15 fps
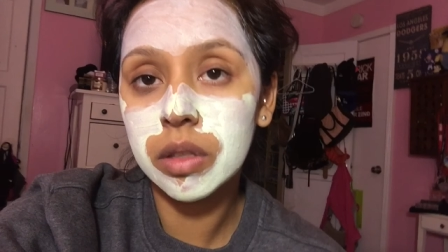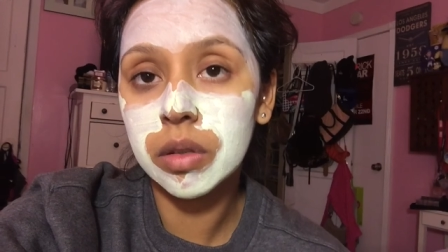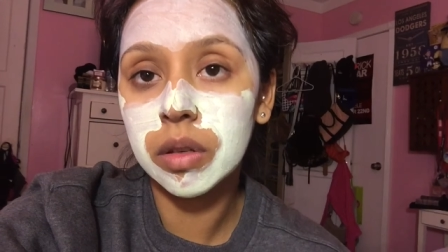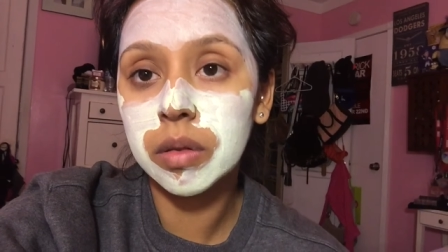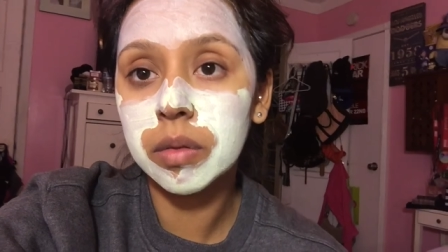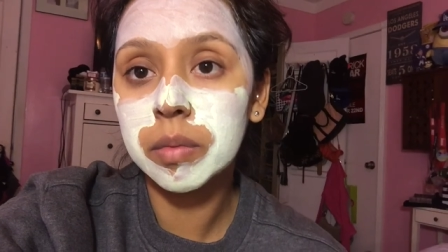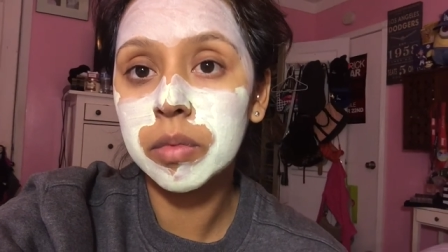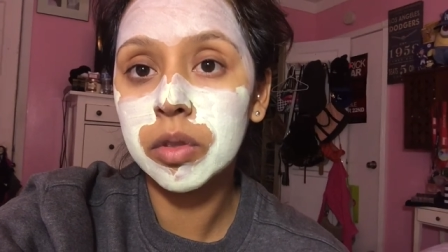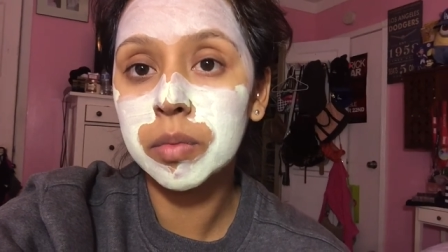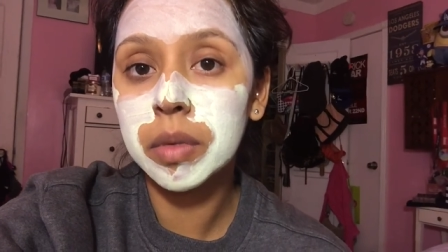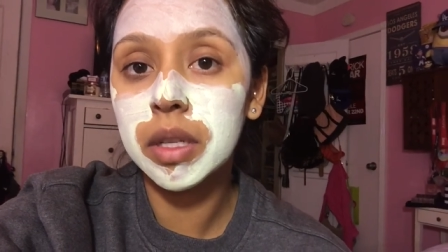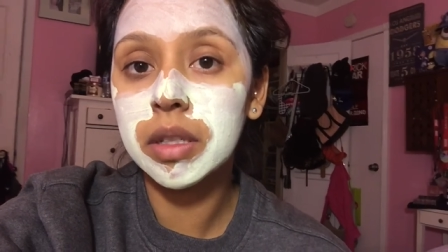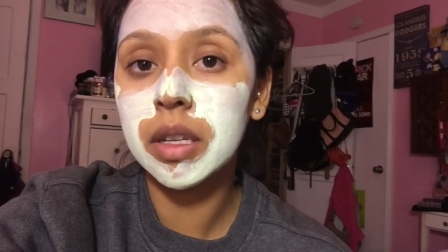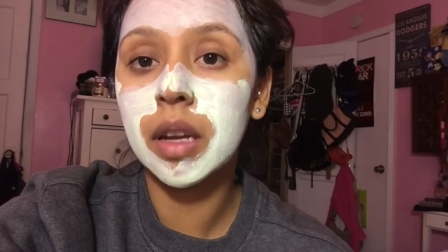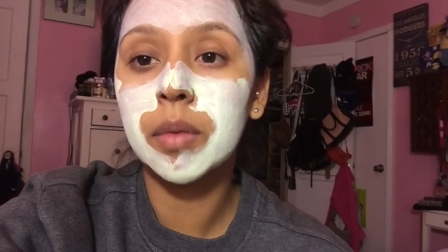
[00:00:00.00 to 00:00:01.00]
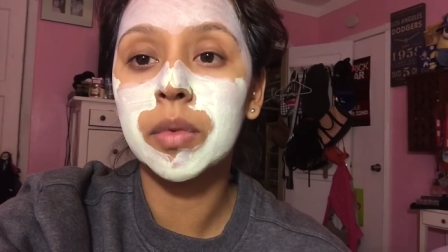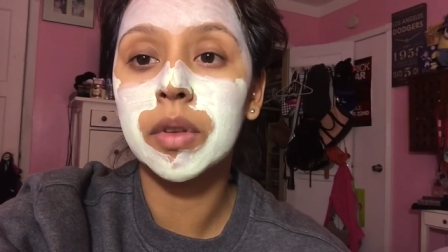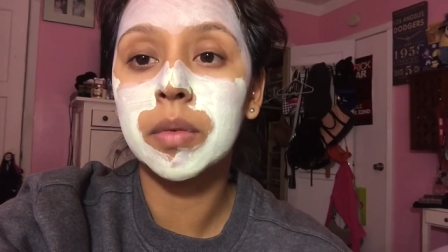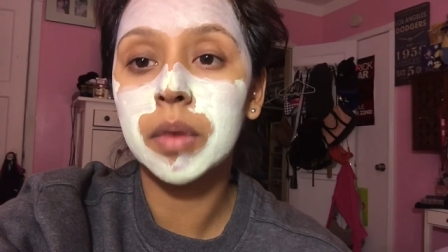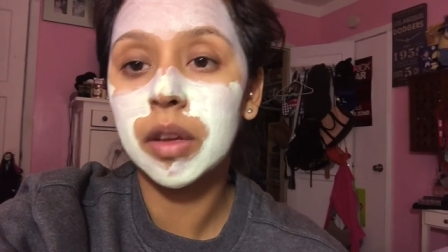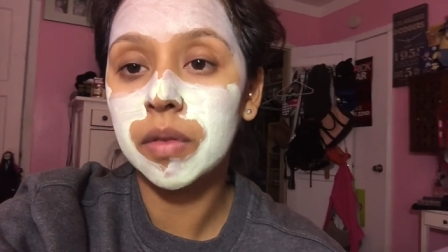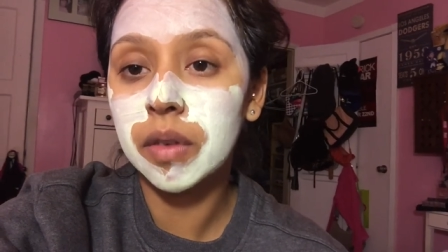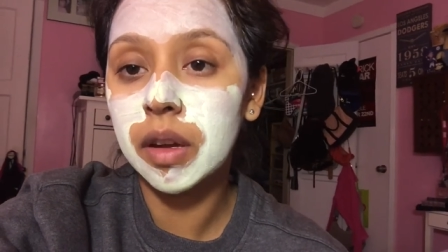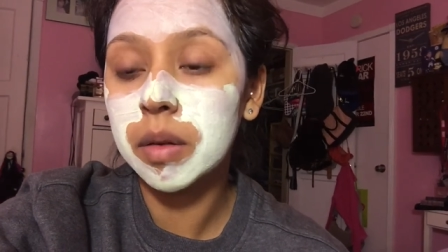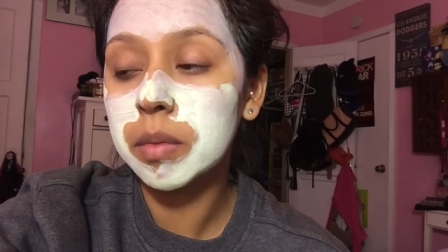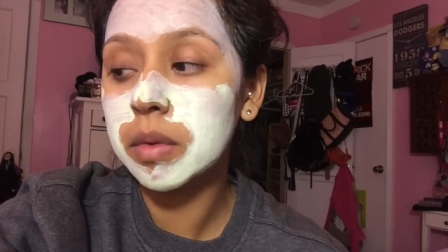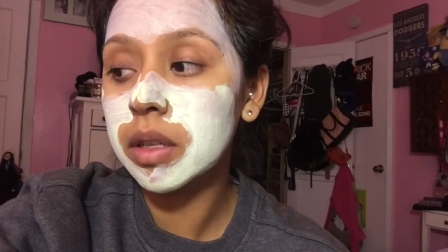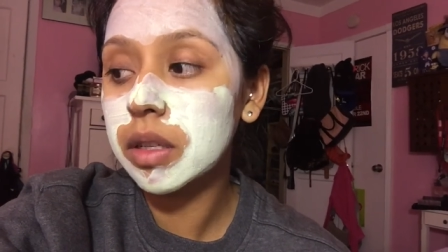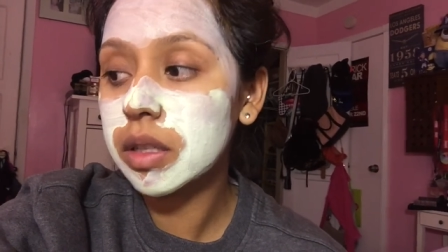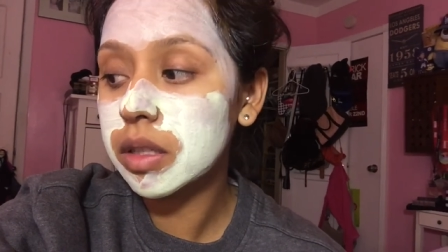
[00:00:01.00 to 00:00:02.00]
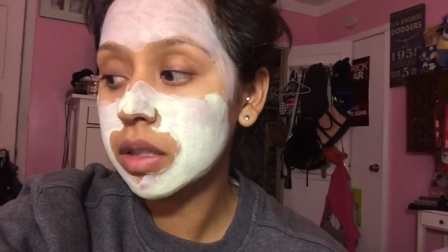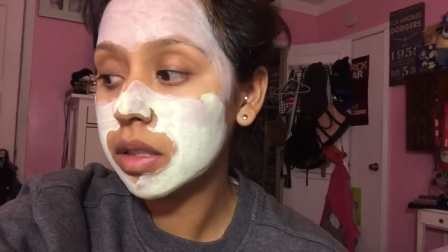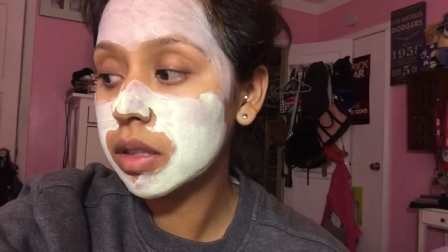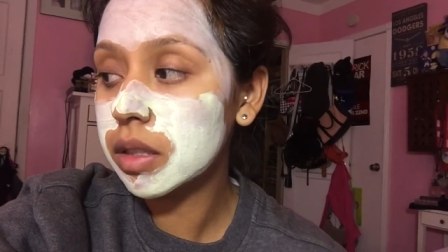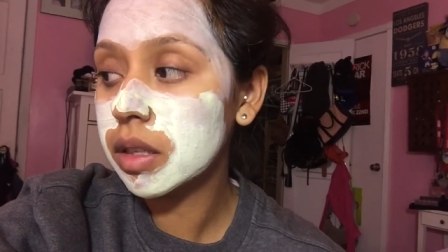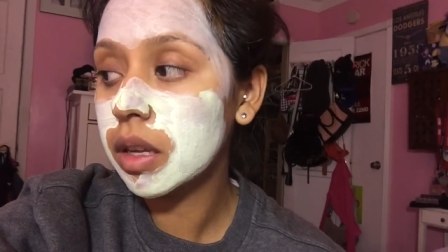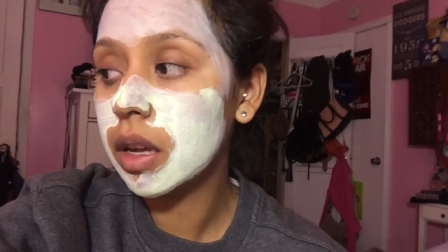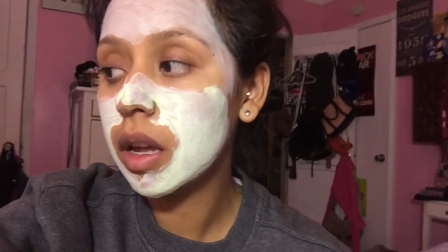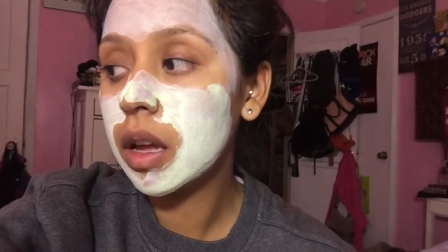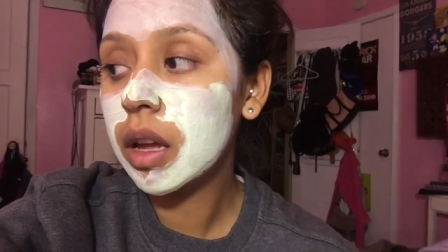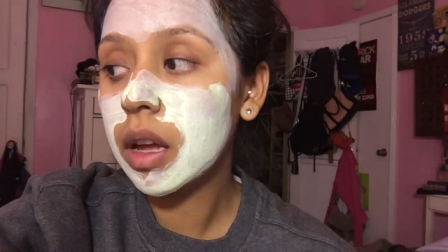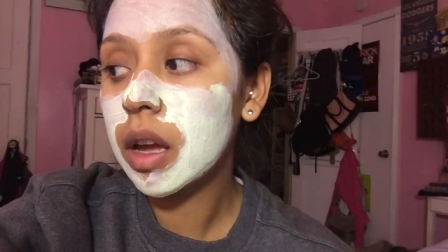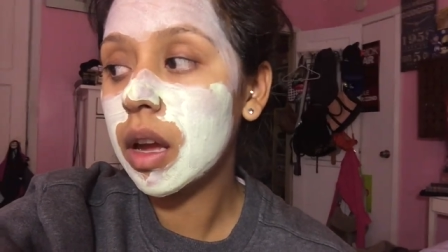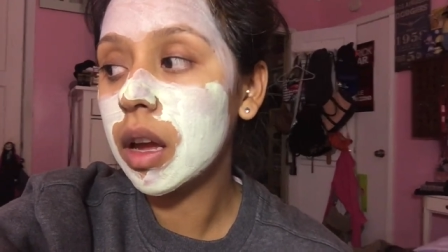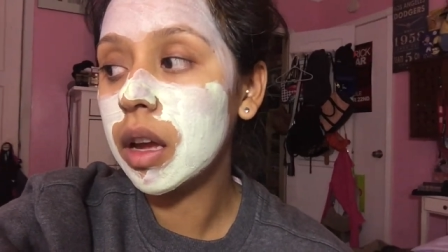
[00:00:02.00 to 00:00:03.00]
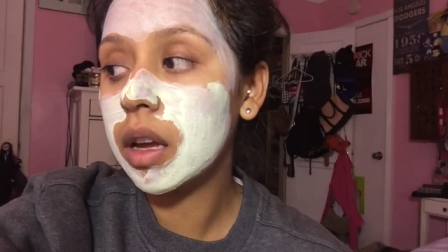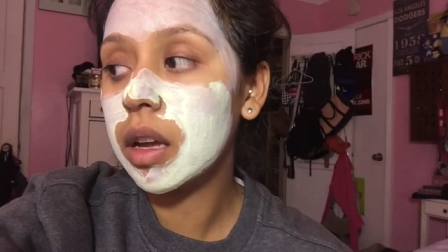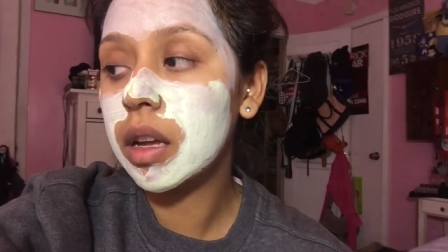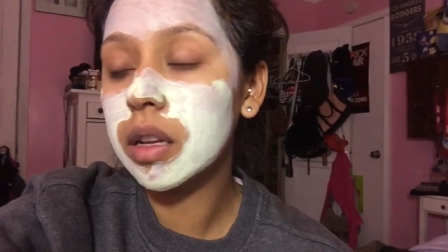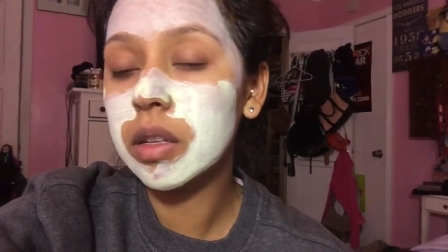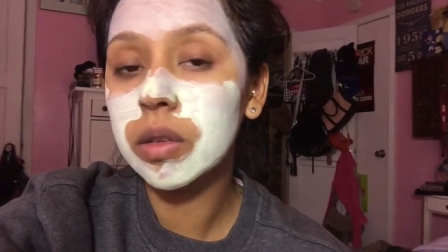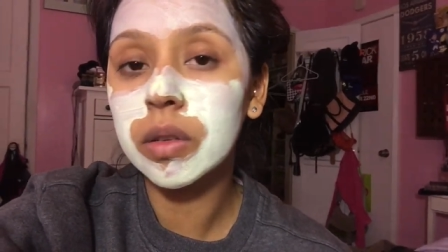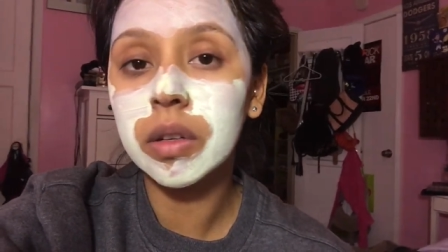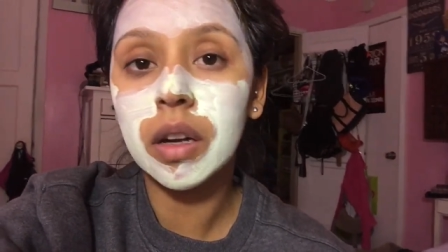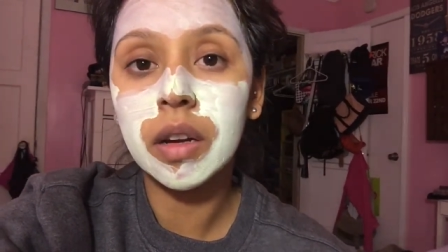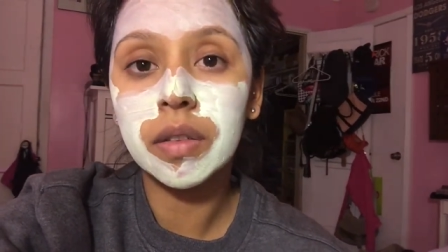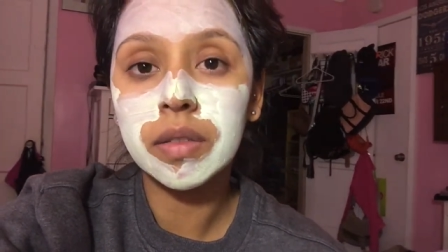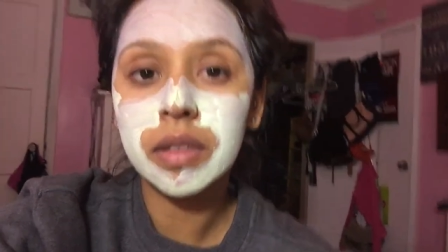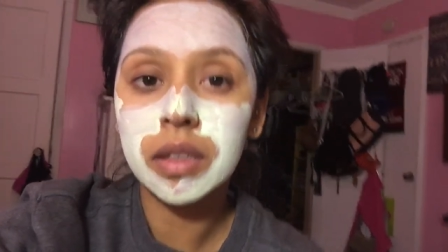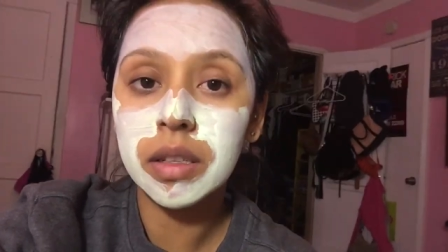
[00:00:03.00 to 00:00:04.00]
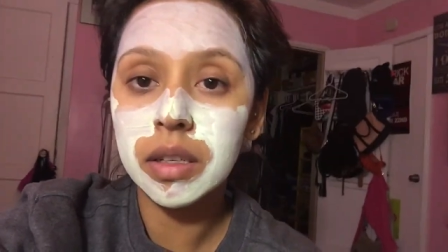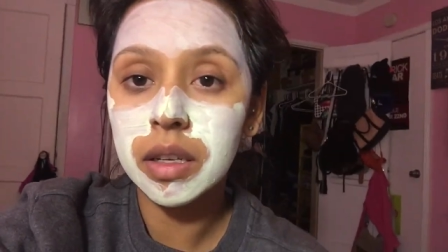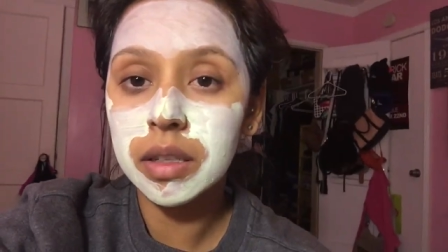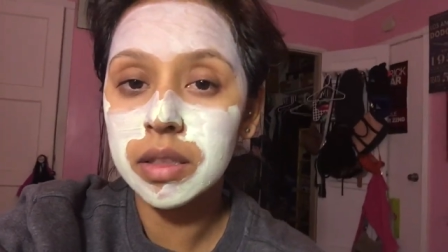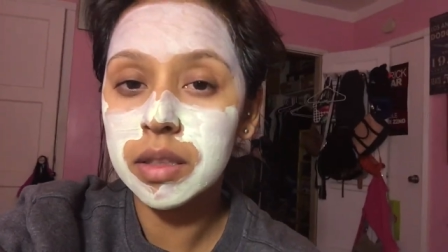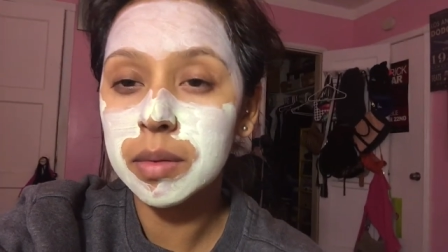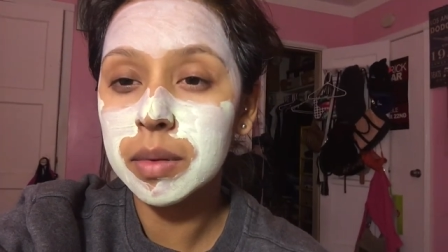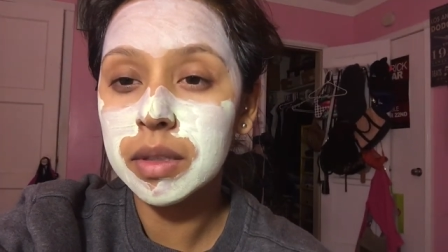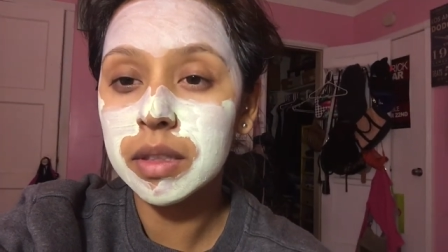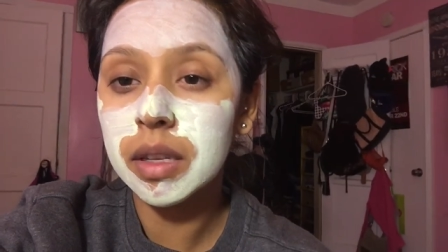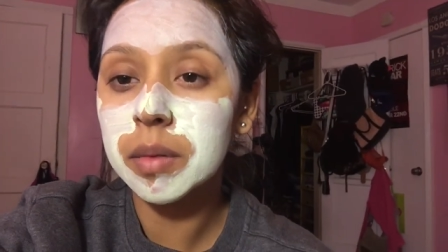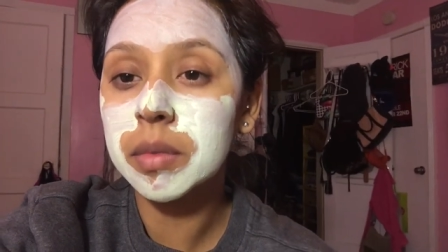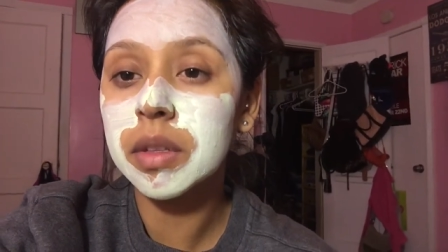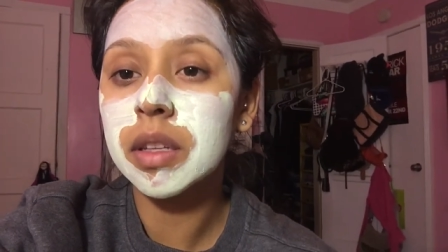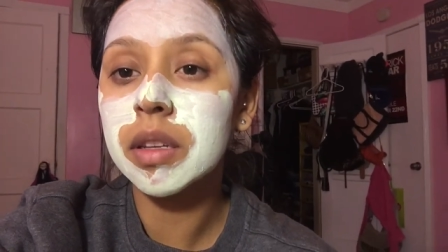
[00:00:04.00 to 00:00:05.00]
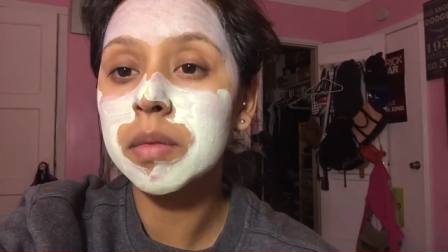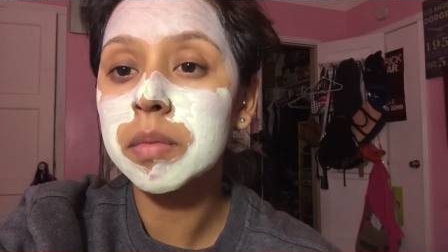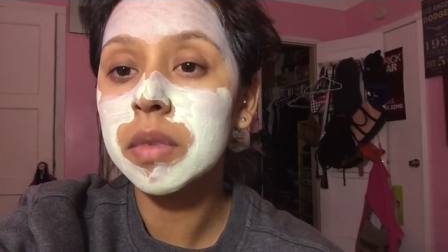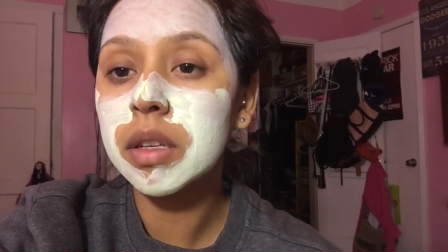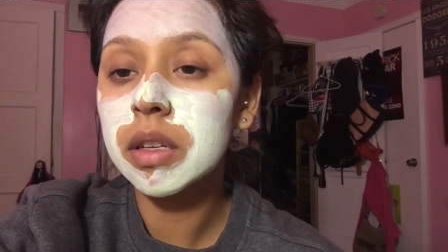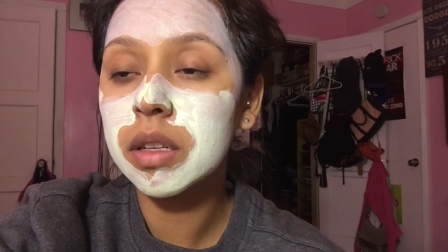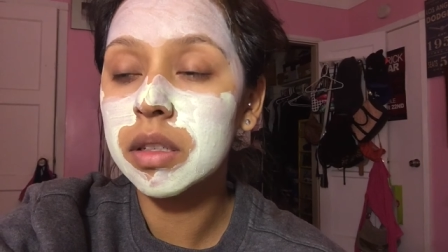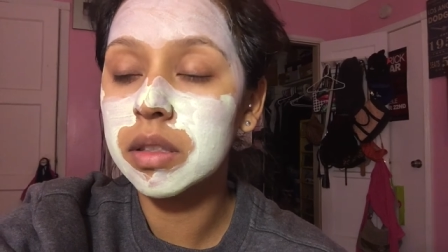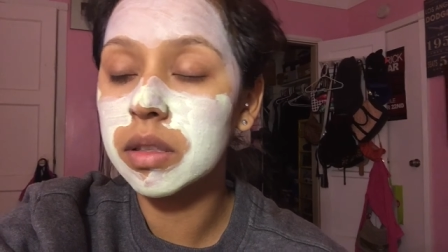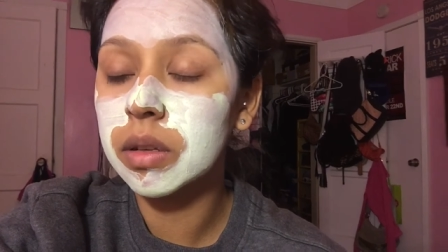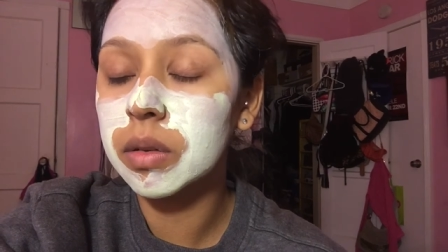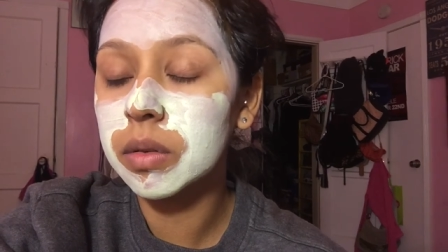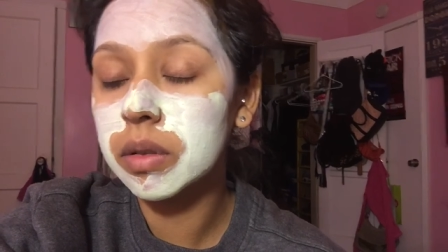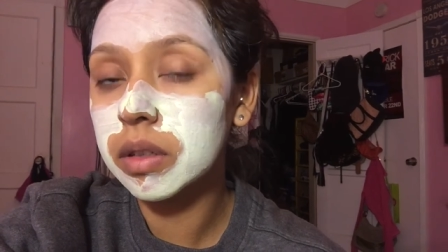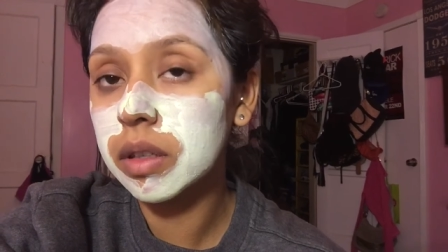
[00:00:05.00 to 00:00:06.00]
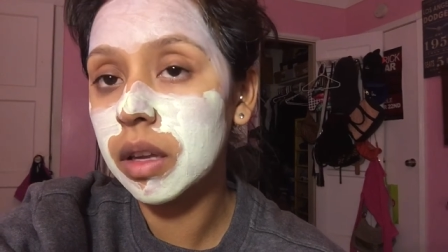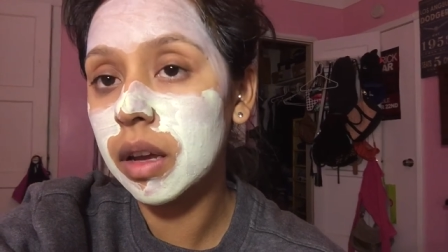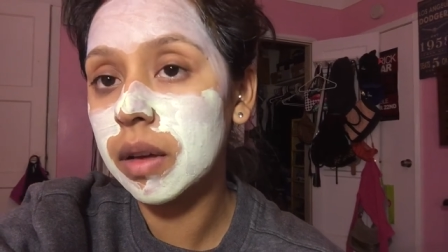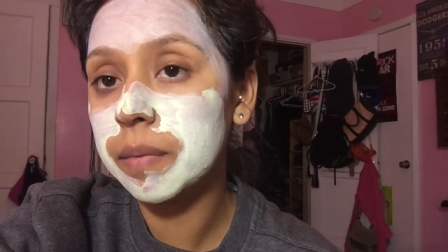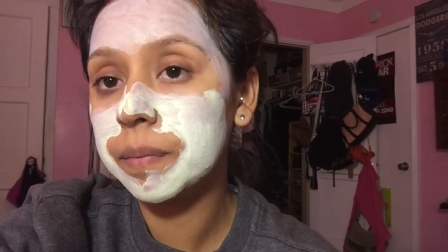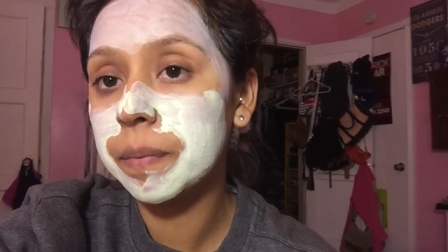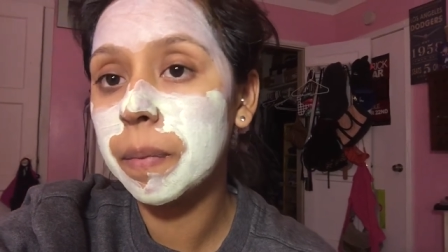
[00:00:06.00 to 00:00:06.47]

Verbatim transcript: enjoying my time with my family because I don't often get to spend time with them. So yeah,